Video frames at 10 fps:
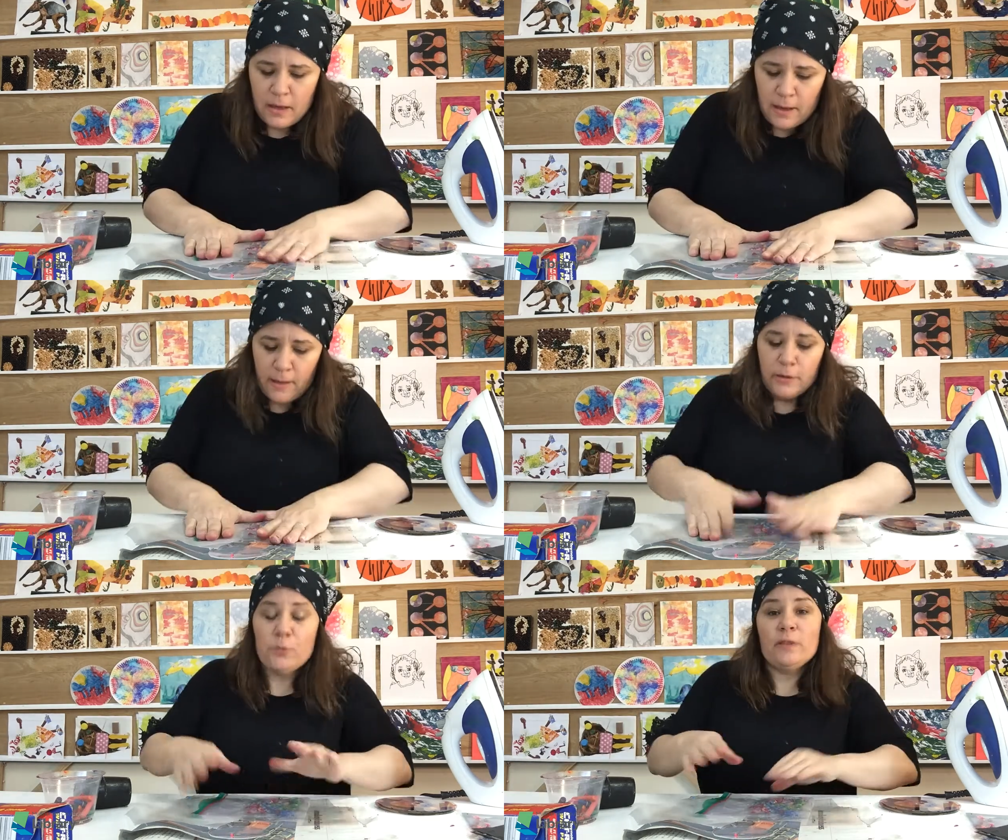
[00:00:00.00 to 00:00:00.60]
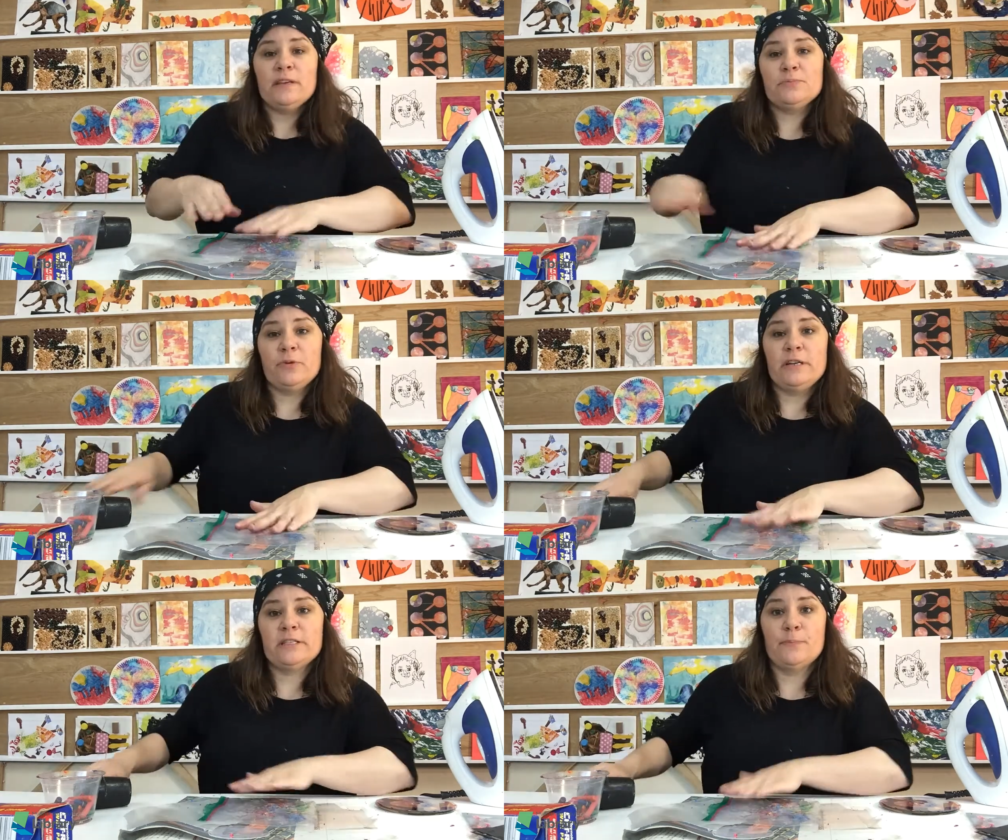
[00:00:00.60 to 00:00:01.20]
Uh, you want these
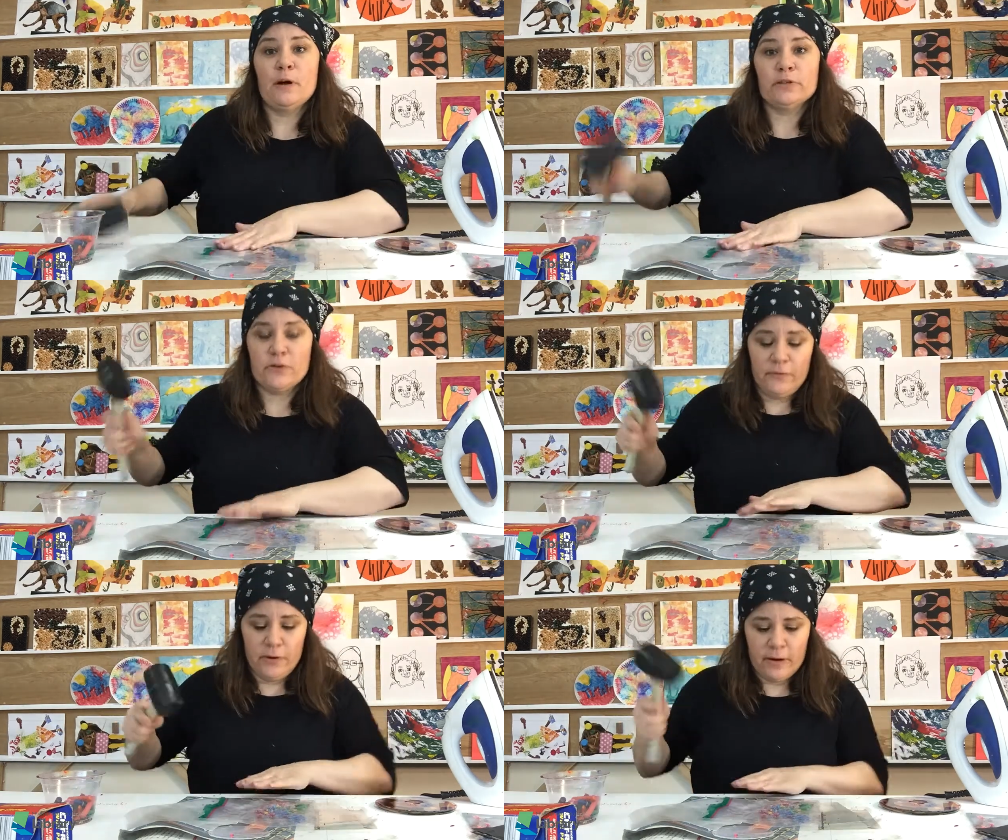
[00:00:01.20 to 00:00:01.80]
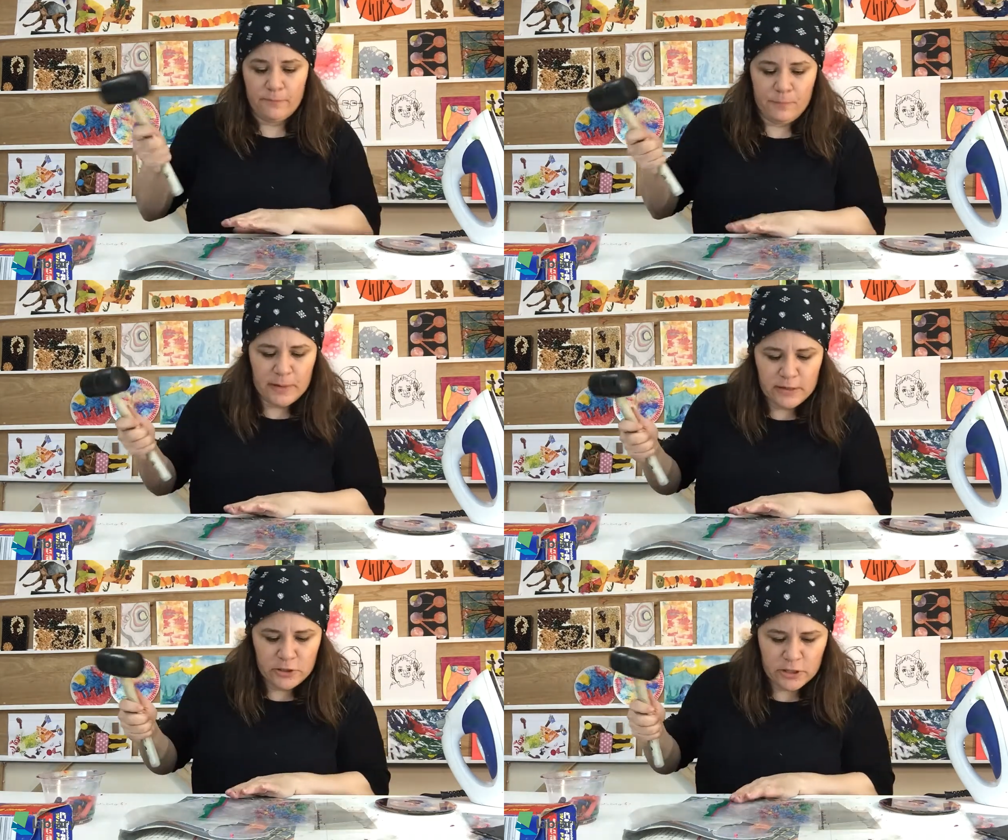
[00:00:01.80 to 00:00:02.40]
pretty small, so if you have
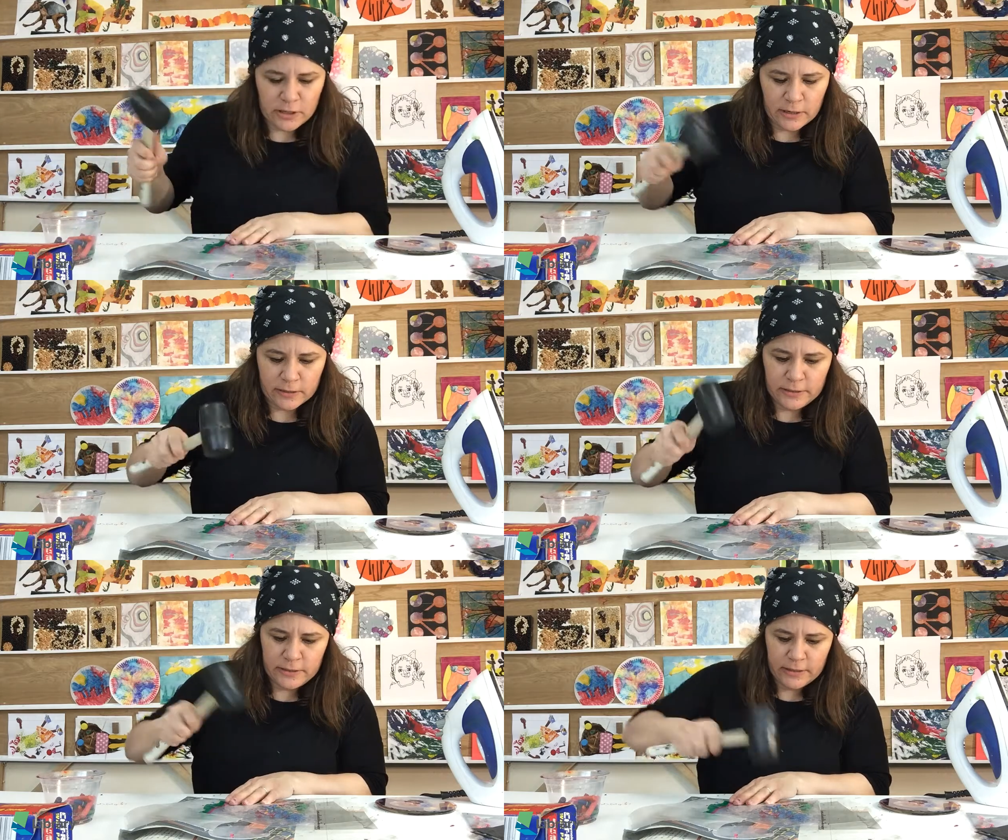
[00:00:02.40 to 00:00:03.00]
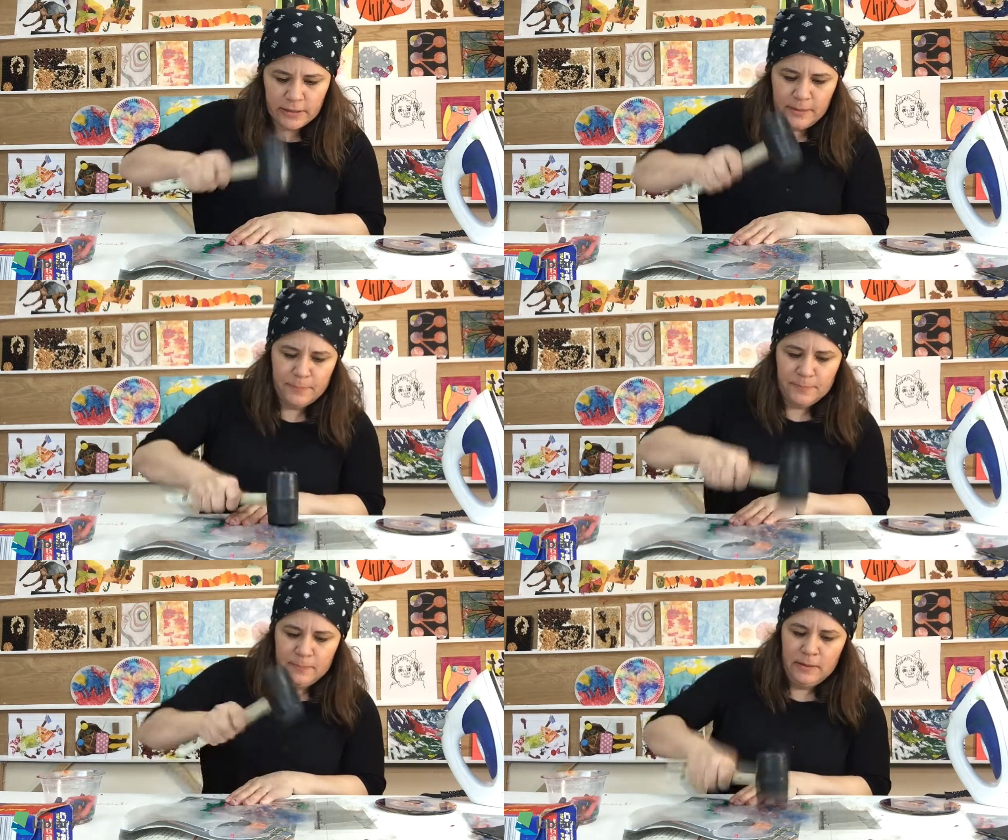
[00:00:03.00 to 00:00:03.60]
big chunks, keep
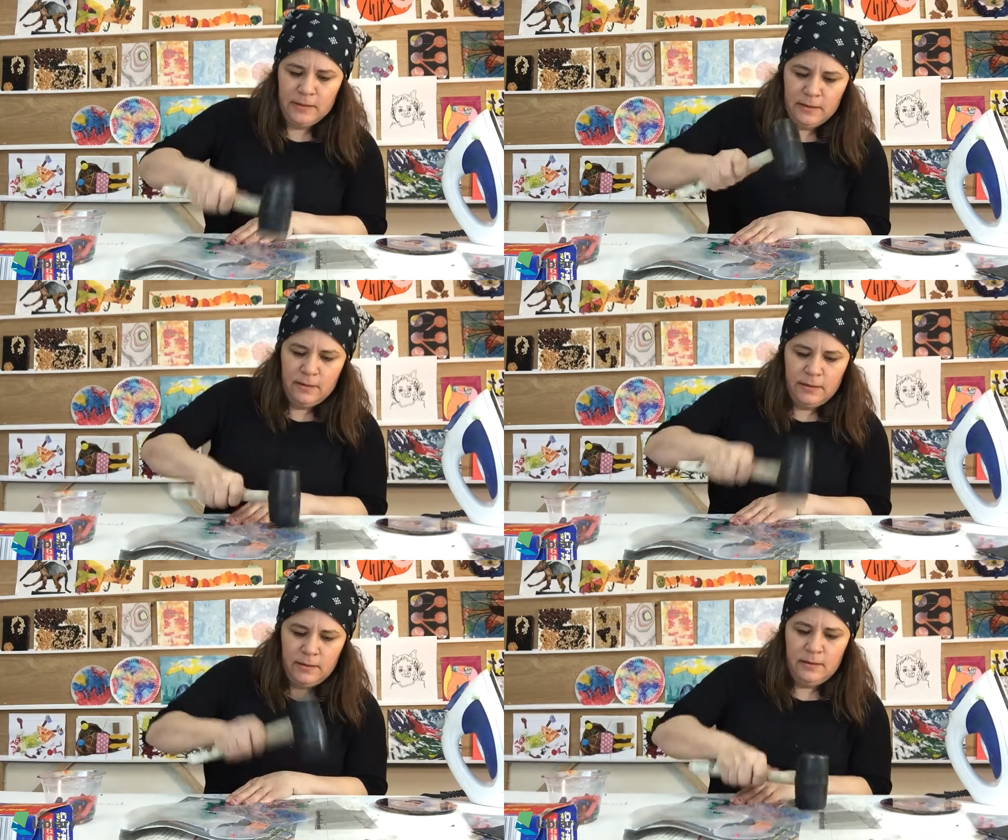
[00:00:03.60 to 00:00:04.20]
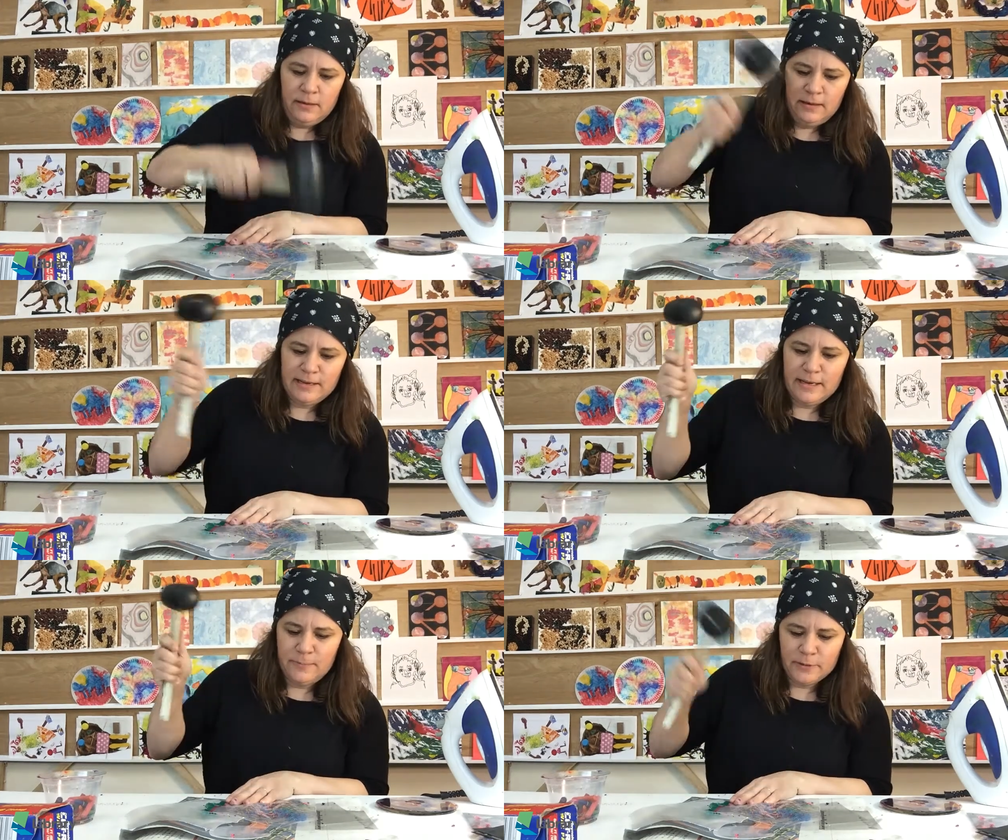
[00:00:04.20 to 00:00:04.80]

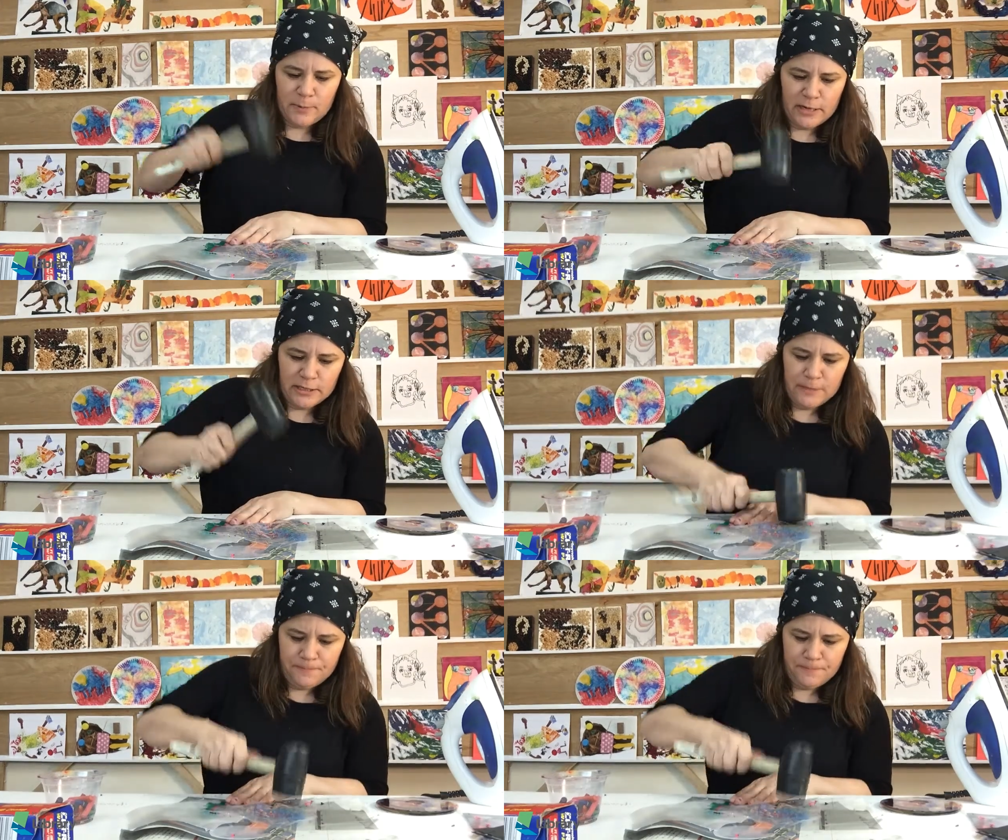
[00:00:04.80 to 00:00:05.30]
keep smashing.